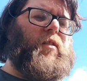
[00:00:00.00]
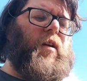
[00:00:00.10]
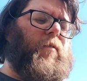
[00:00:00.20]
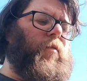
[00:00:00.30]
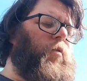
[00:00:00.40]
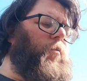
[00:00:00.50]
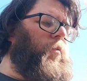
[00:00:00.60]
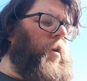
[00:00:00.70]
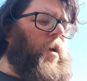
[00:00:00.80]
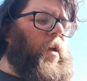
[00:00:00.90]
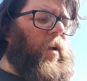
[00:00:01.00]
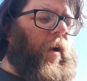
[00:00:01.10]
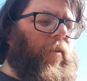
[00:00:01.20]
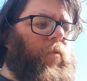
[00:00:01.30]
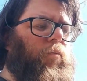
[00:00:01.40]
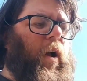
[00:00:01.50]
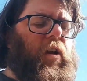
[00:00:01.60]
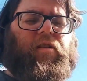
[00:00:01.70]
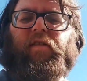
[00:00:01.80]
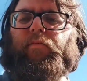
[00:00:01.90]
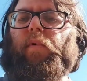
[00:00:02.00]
stuff. Covered in rashes and